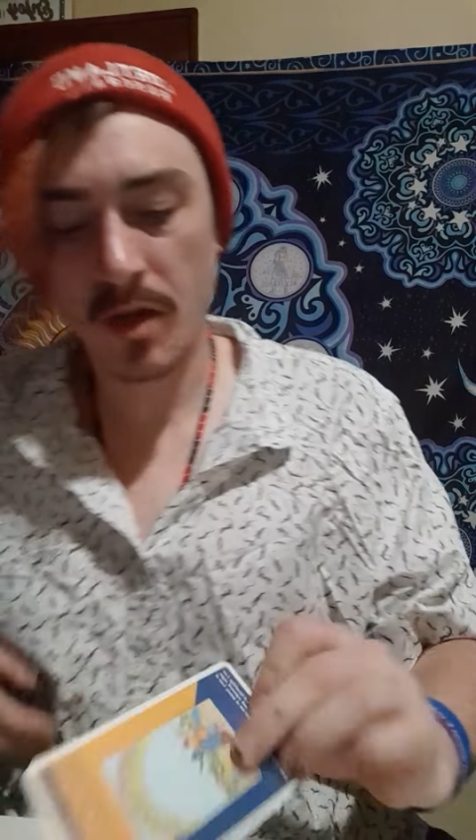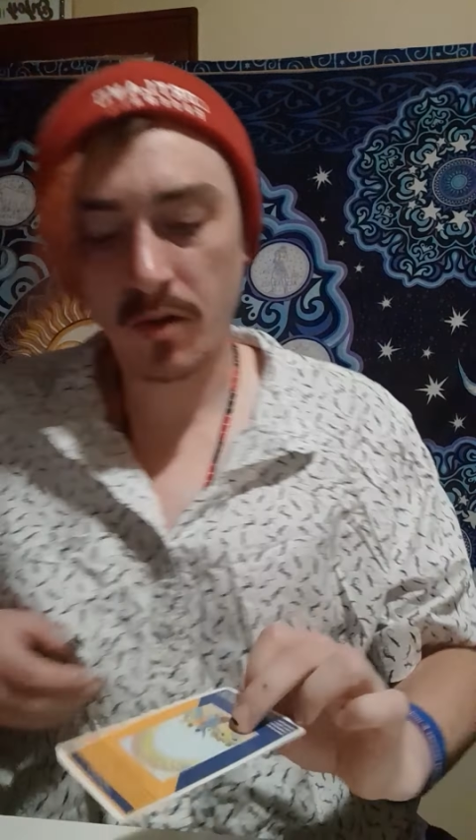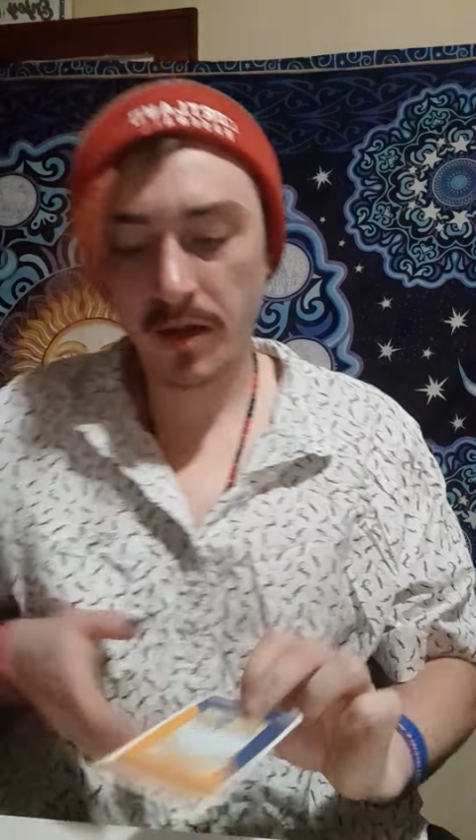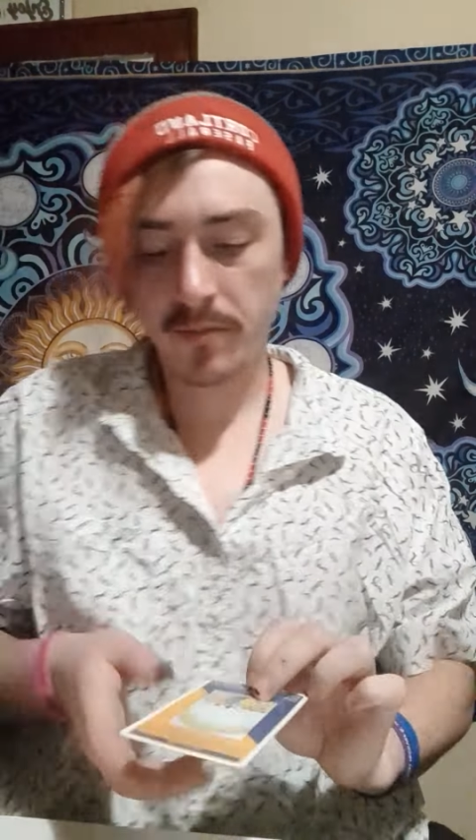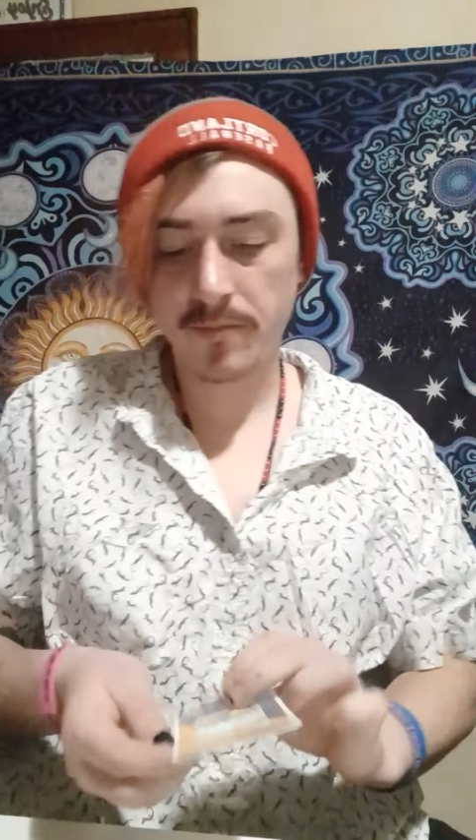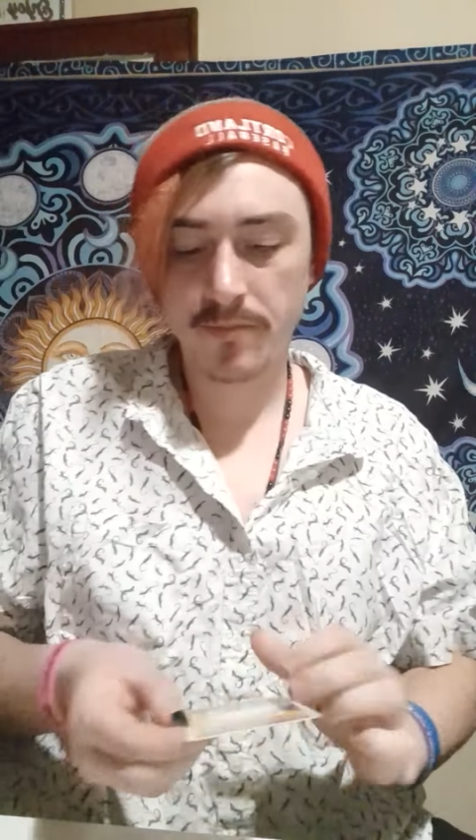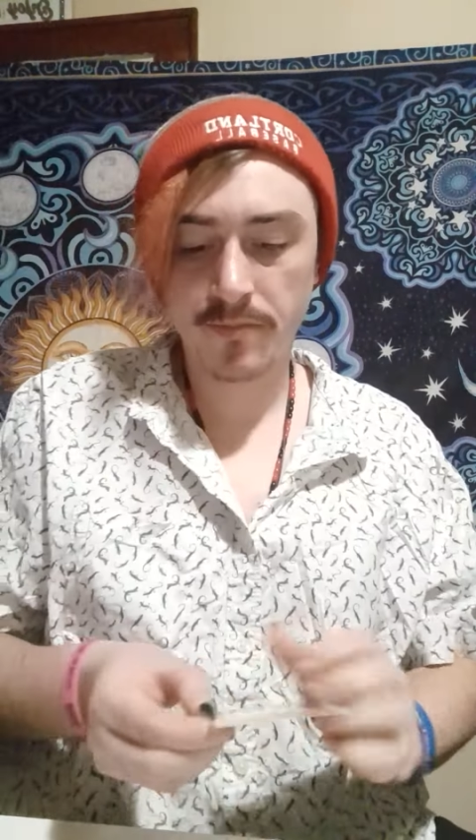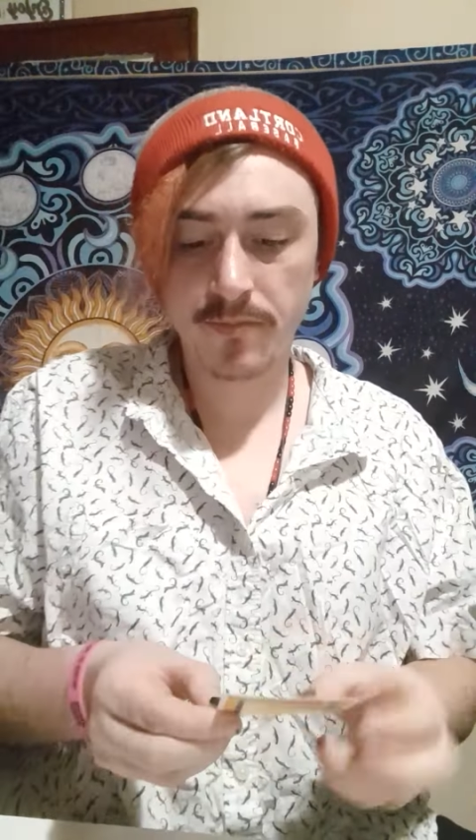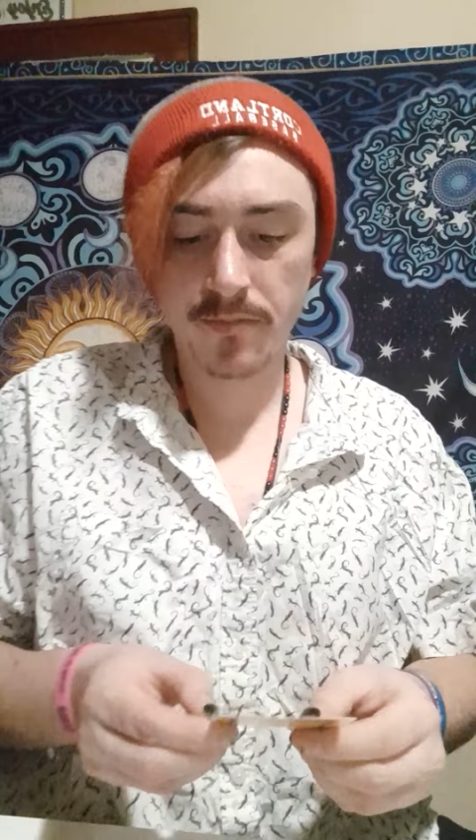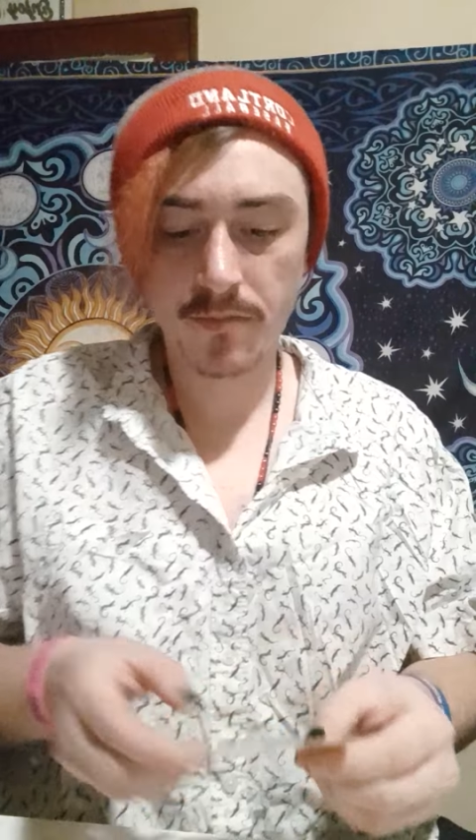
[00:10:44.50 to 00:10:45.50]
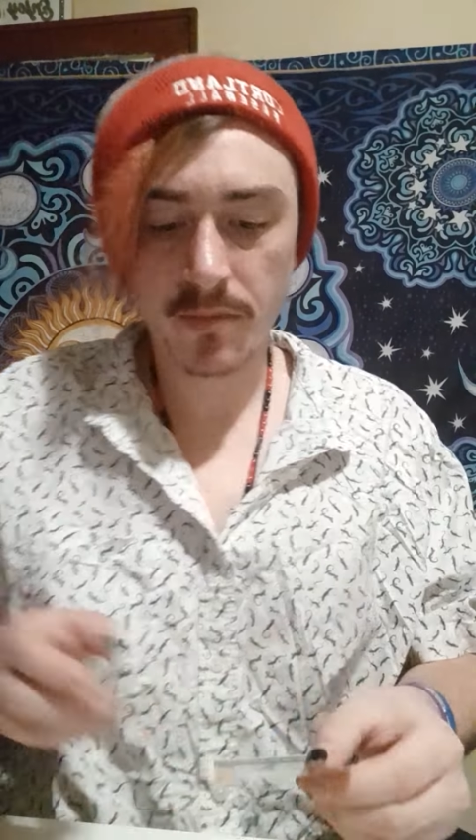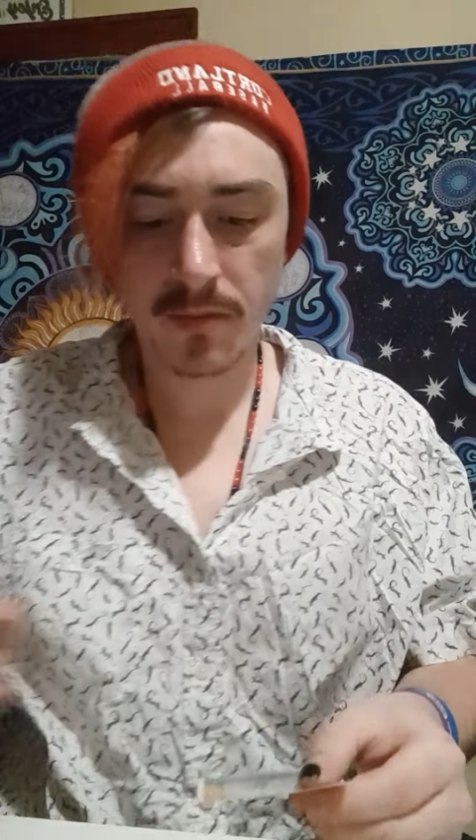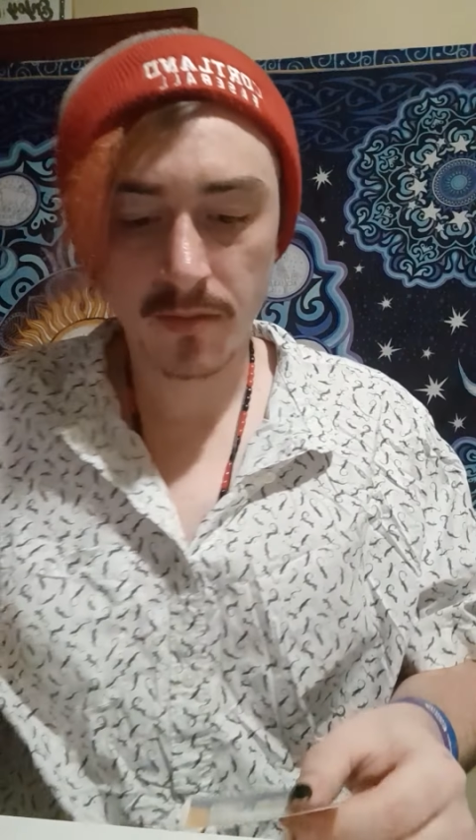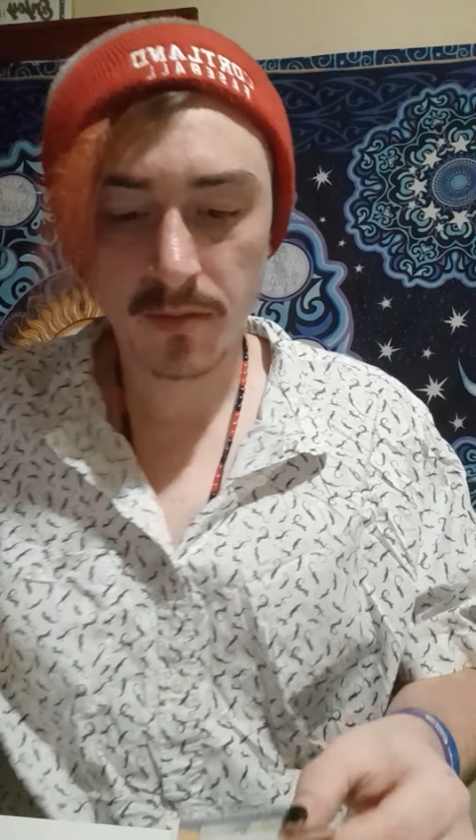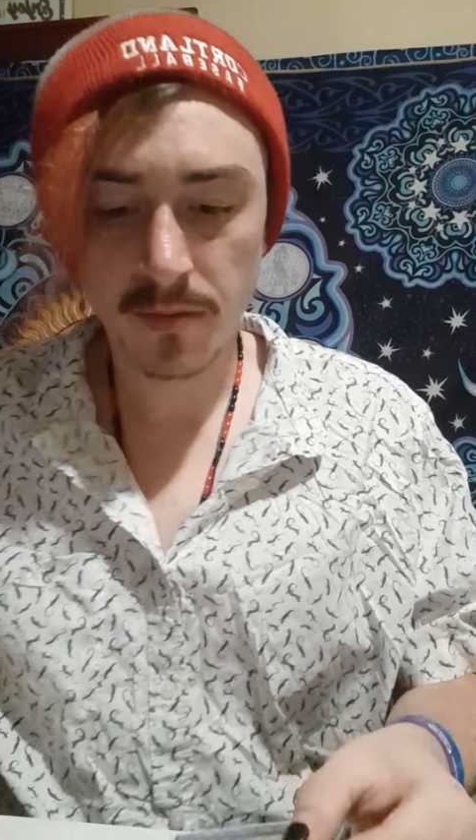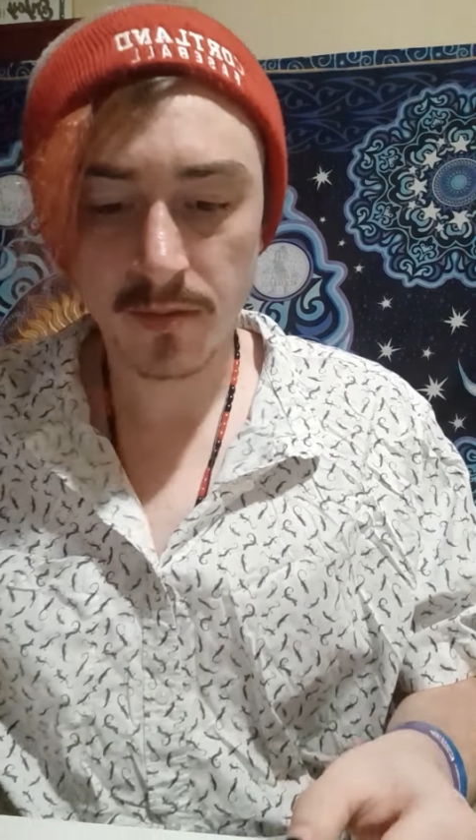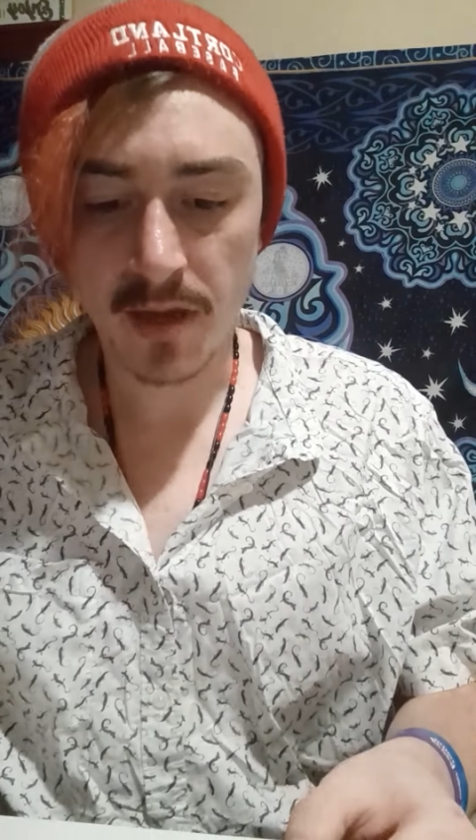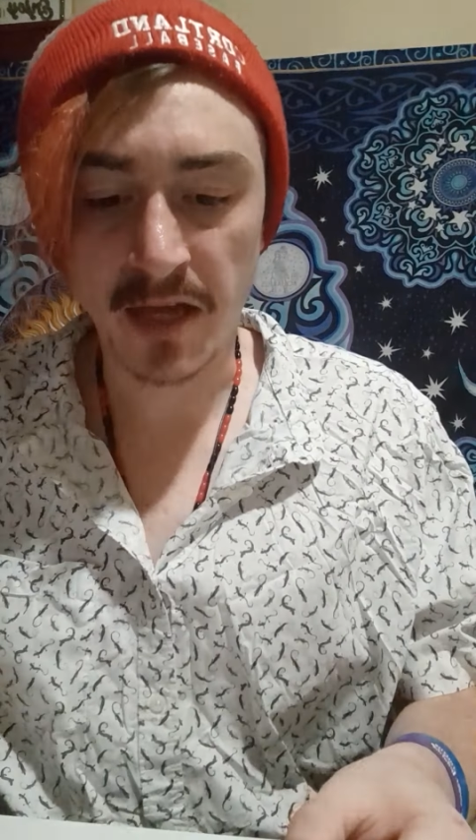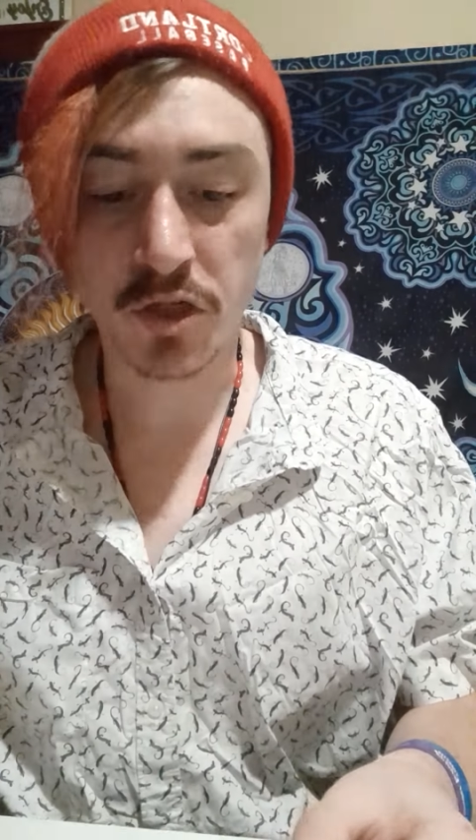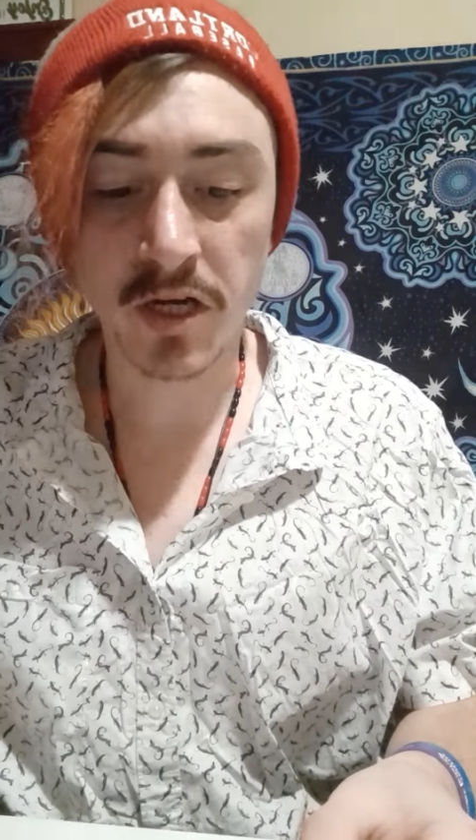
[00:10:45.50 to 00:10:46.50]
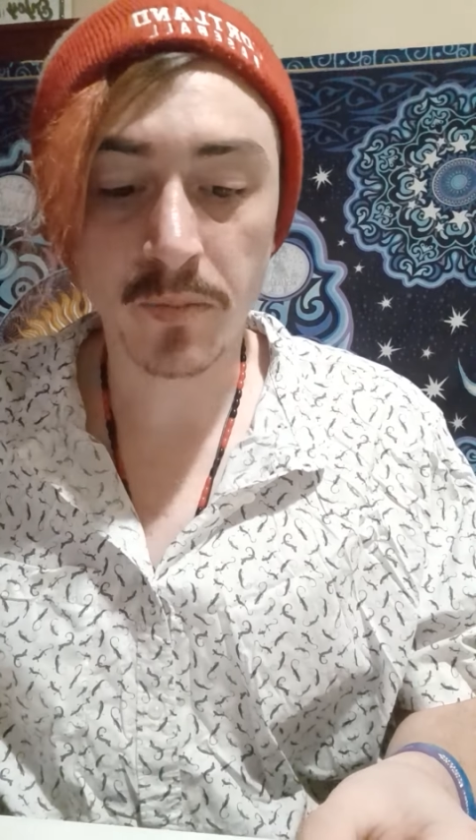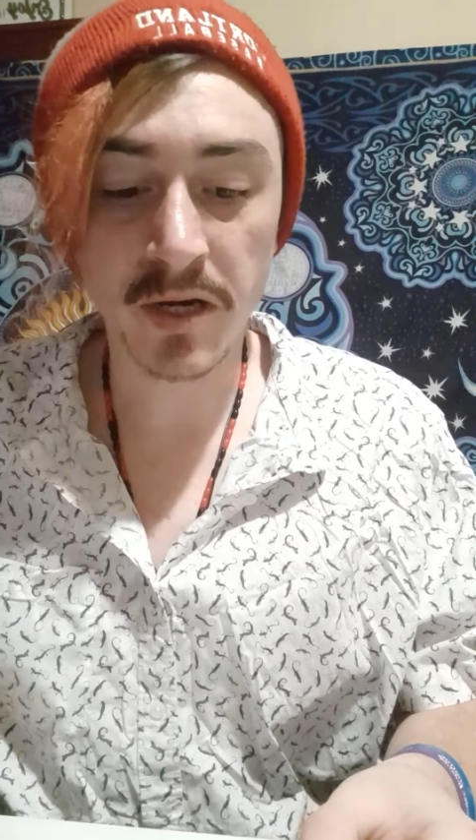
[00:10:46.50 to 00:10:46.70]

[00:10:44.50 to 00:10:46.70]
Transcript: Okay. Entering